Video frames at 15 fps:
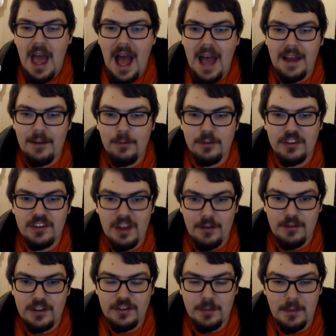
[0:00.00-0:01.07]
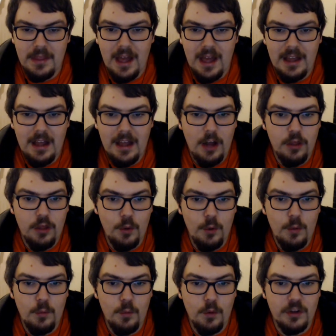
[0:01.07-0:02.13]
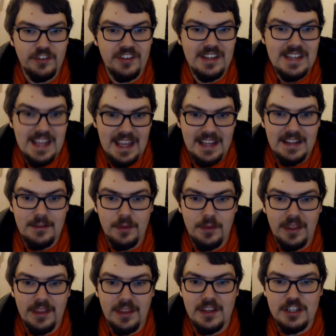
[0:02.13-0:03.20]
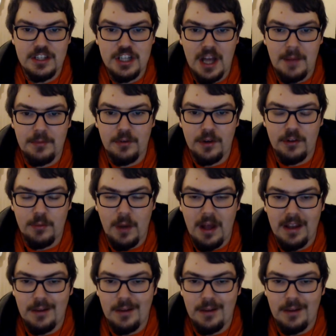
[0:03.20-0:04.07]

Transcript: And it was definitely something that I thought was needed within this chapter as well.